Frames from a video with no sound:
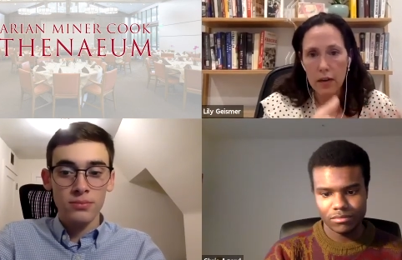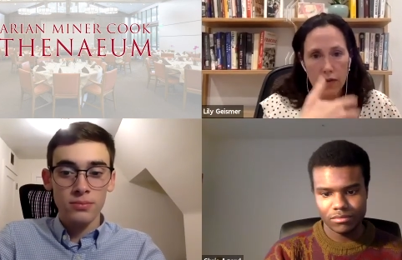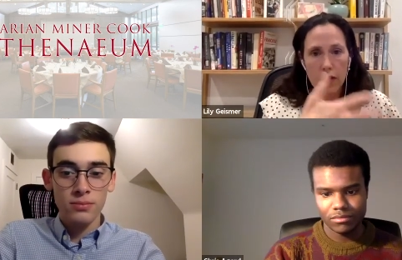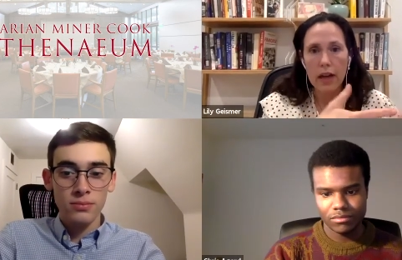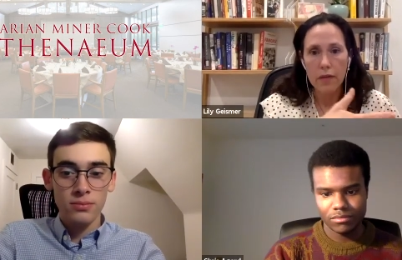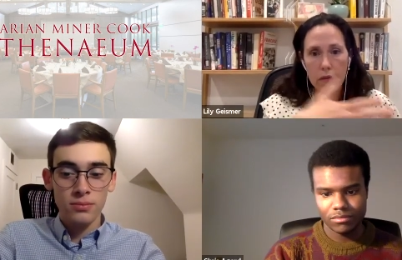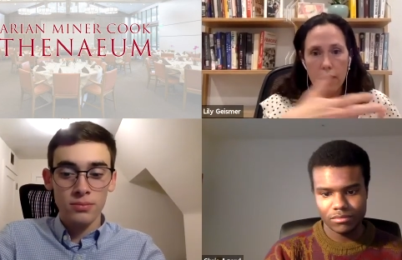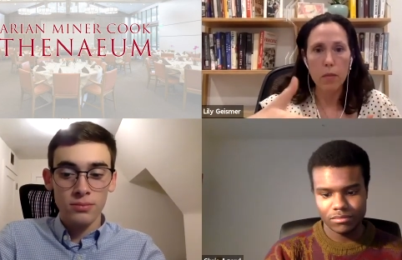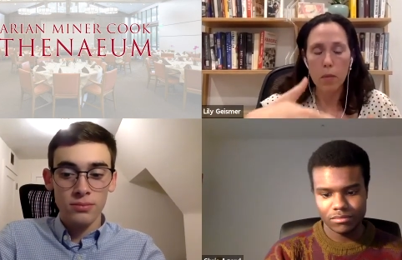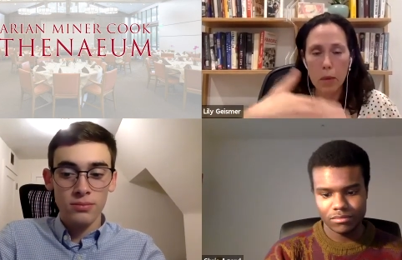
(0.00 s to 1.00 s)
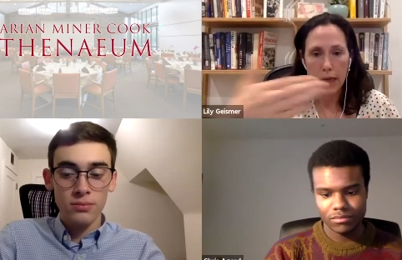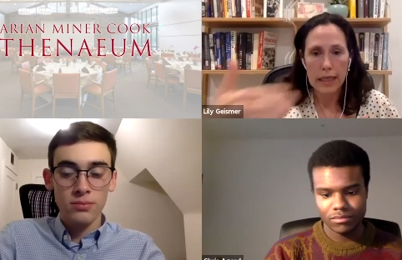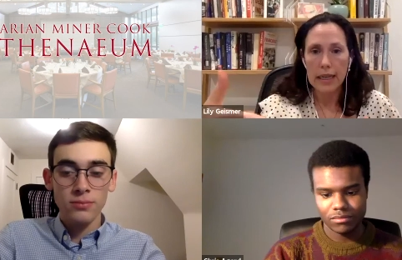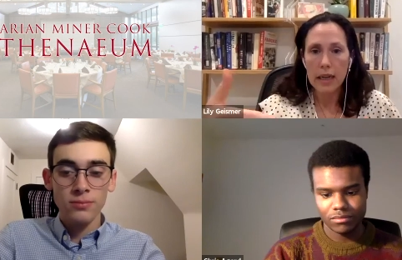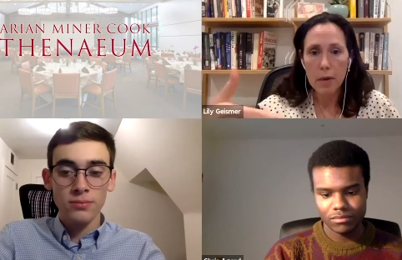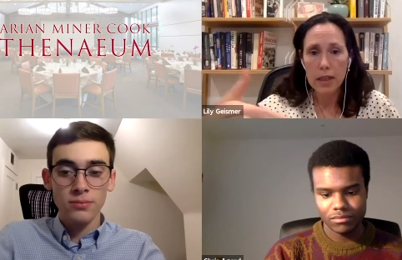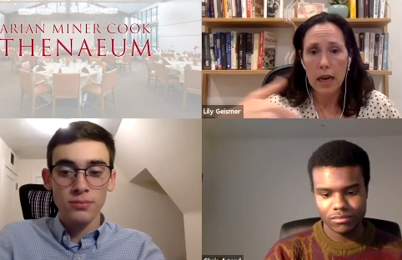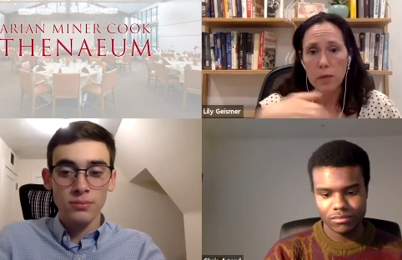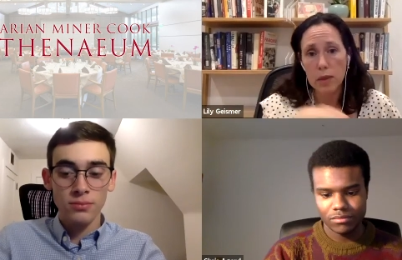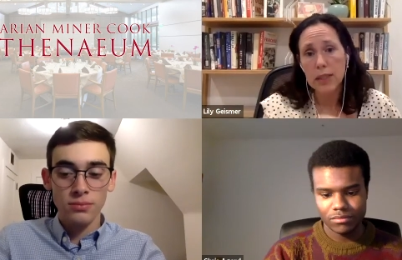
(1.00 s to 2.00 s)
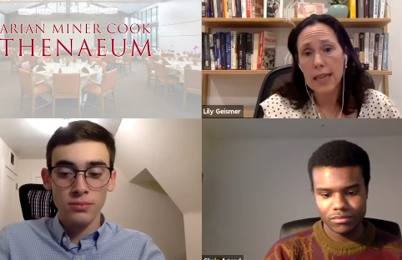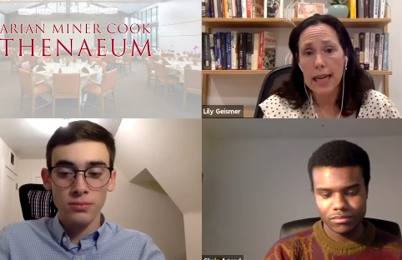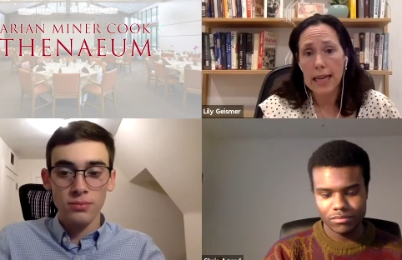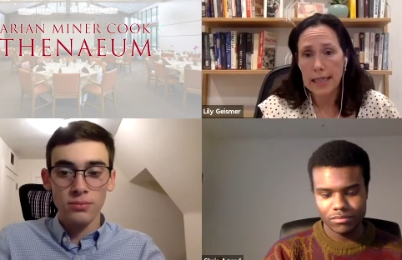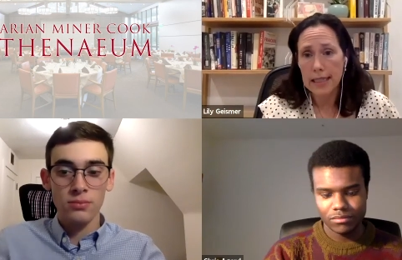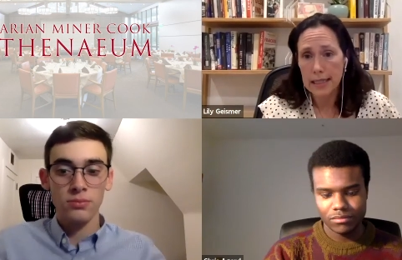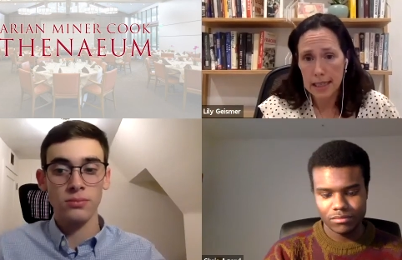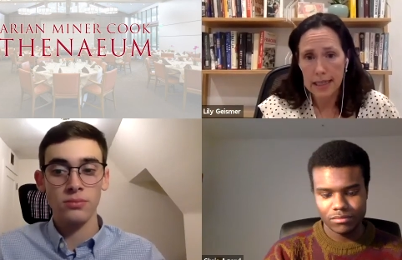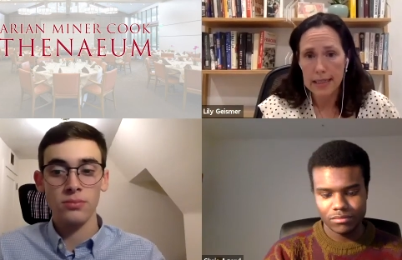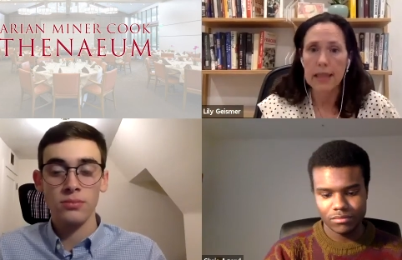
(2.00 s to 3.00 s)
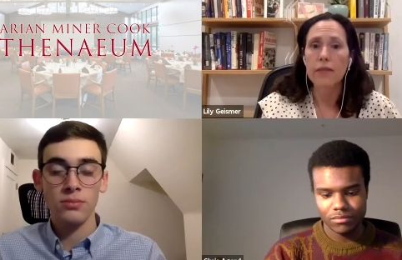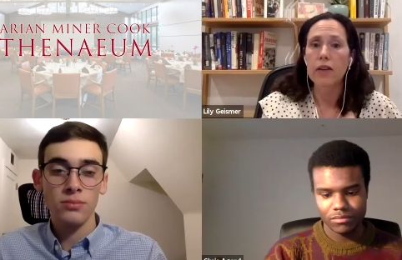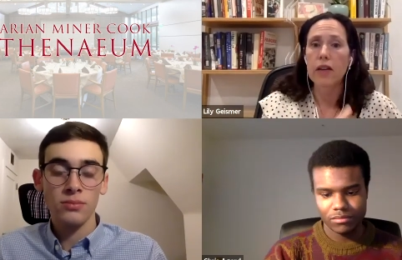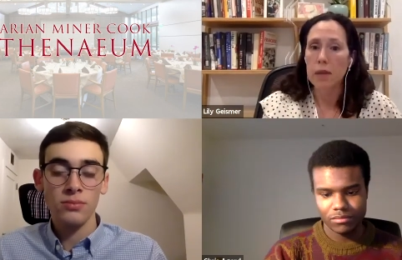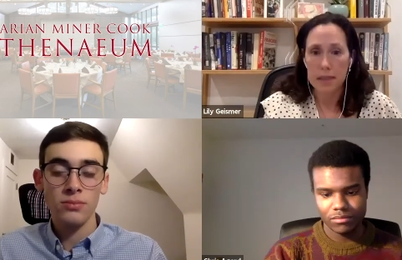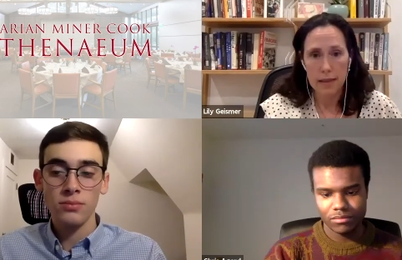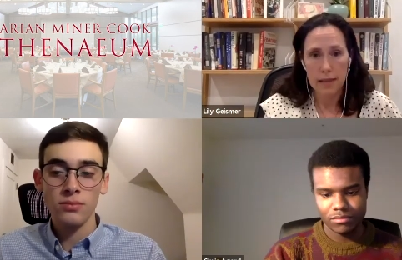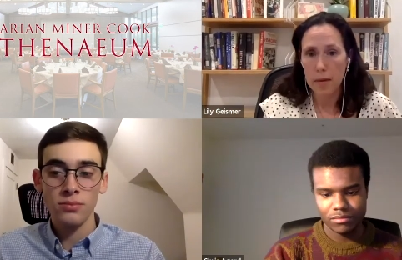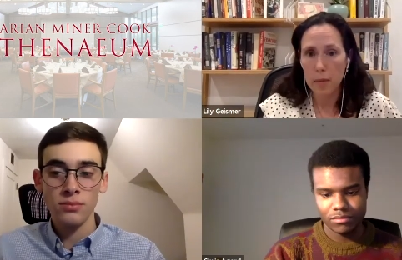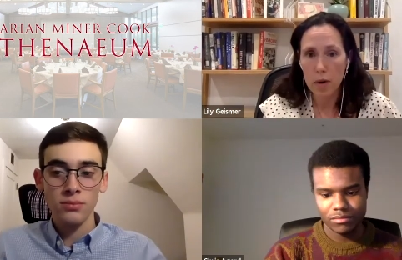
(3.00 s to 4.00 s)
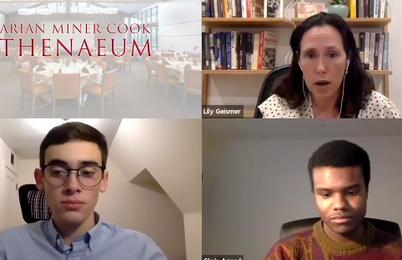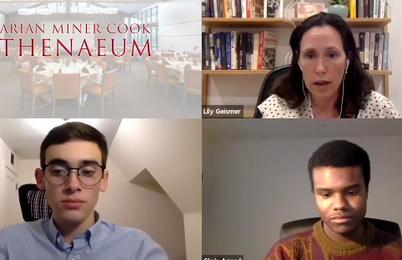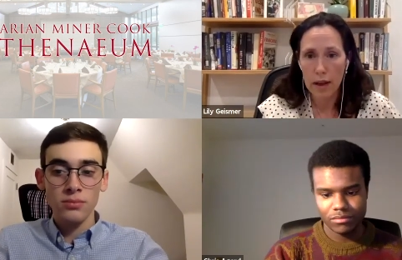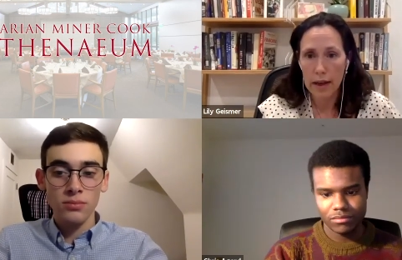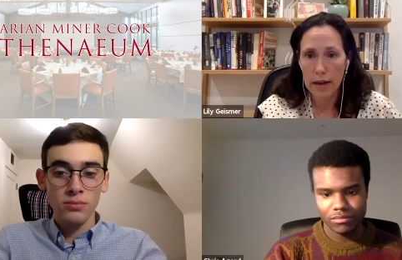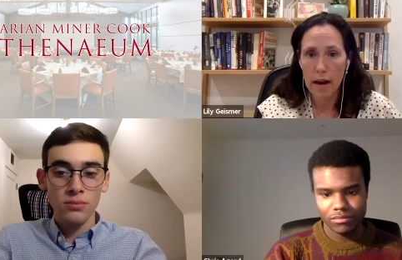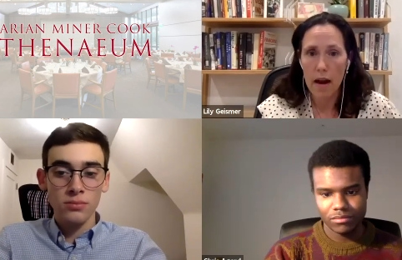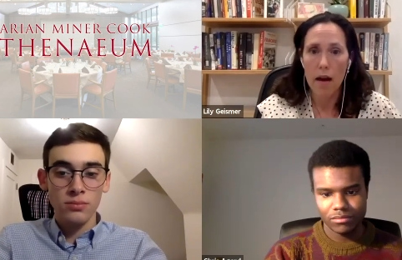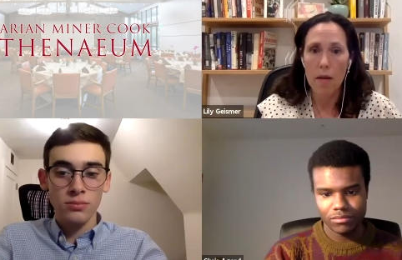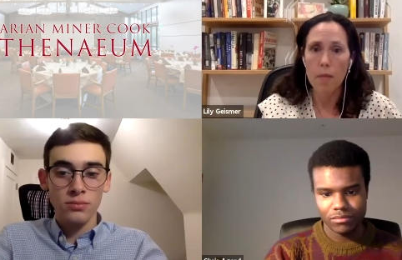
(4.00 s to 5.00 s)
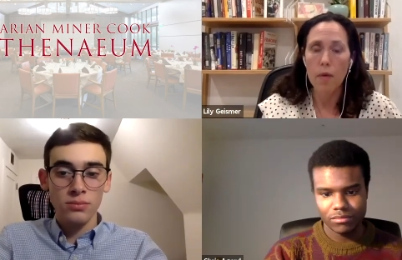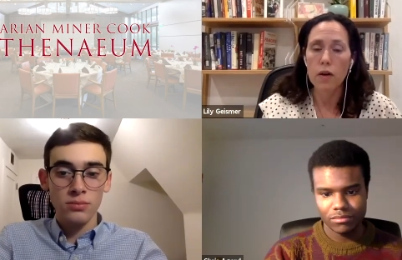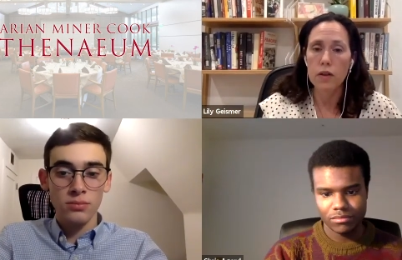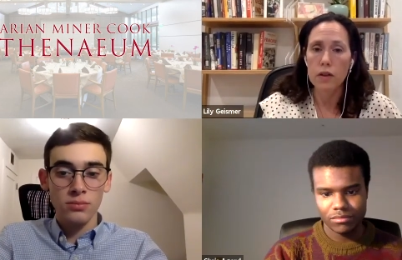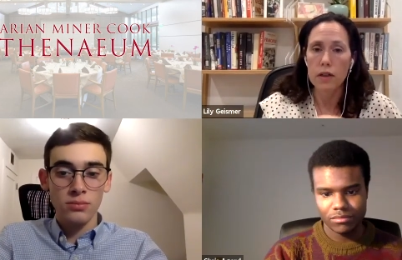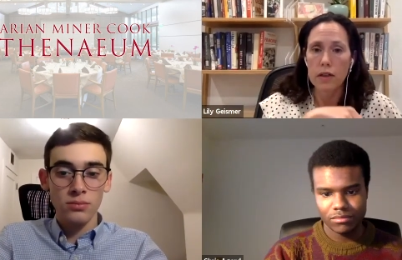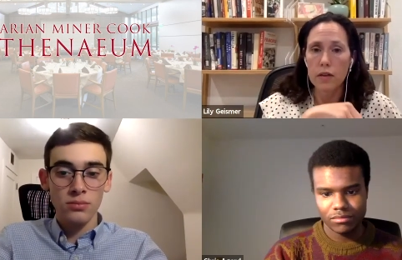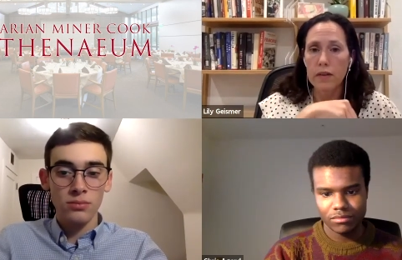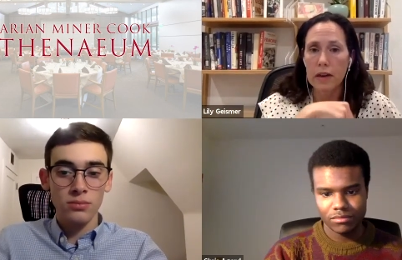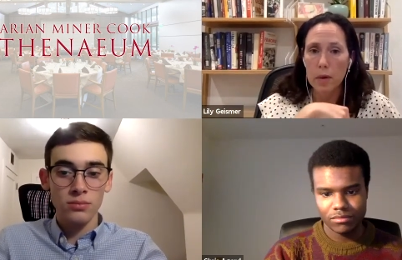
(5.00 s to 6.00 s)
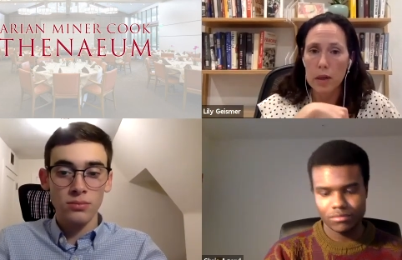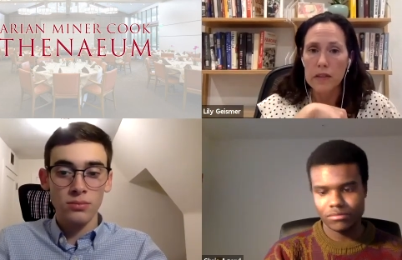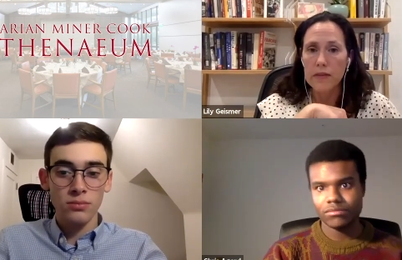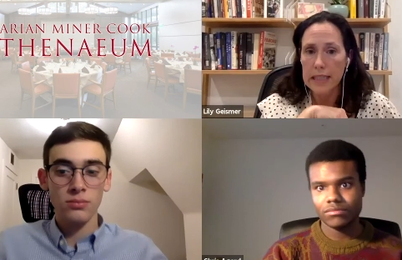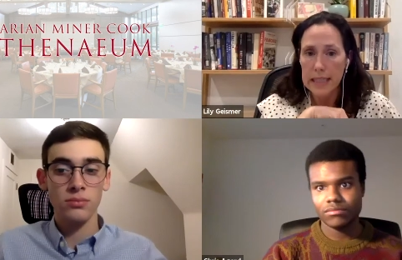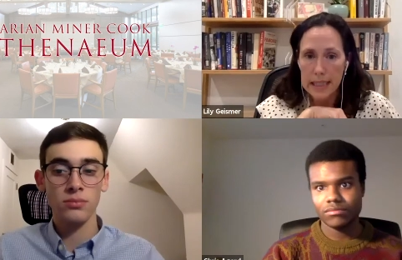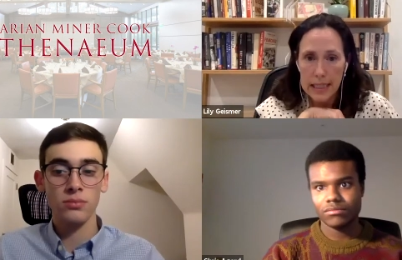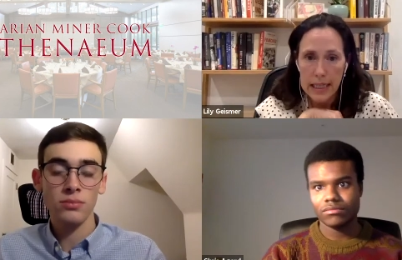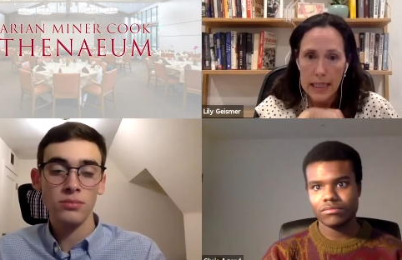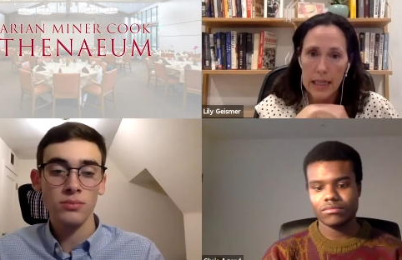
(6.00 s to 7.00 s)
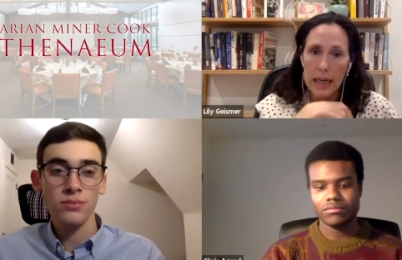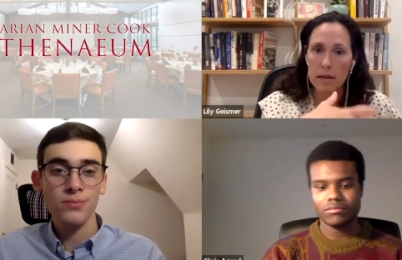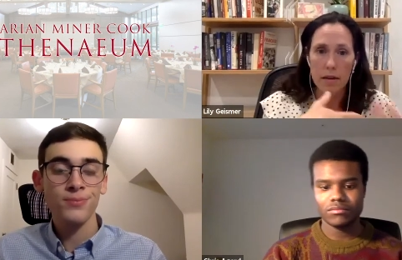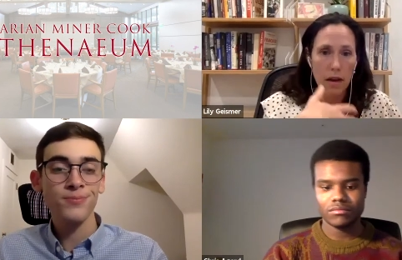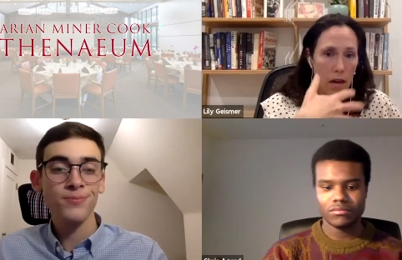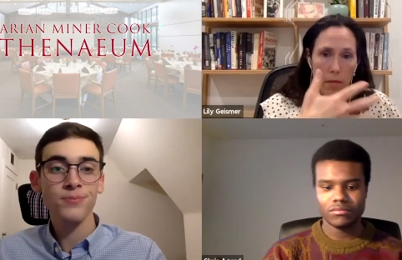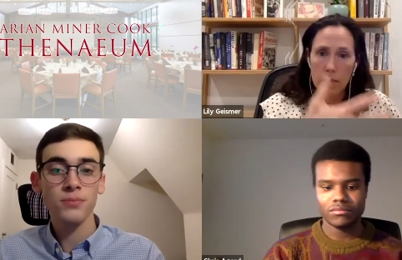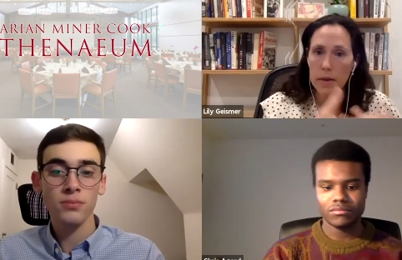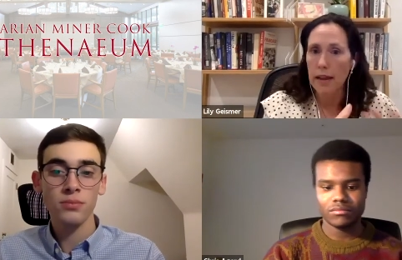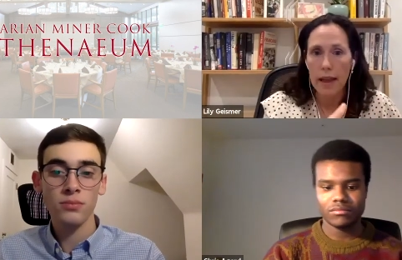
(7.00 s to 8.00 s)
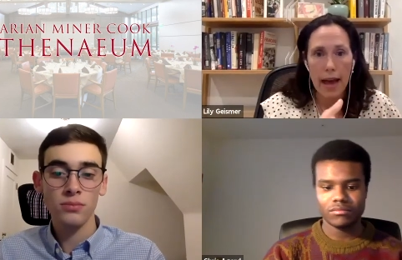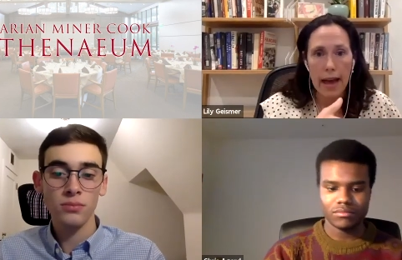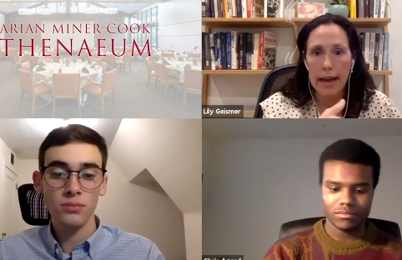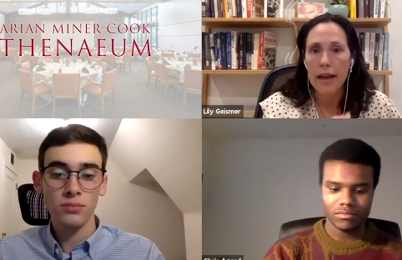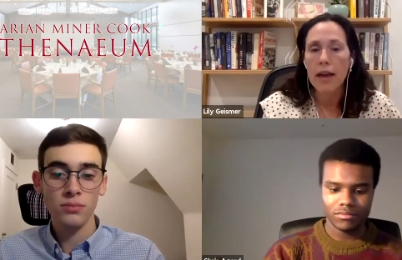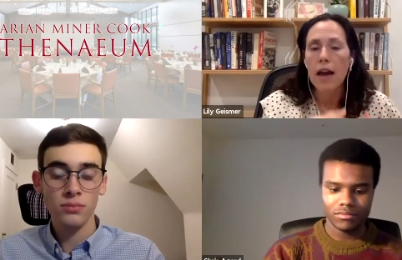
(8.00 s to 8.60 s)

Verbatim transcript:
Speaker 1: of the kind of in contemporary times, were staying in cities and living in places like Brooklyn um, or certain sort of neighborhoods of D C and um, L A.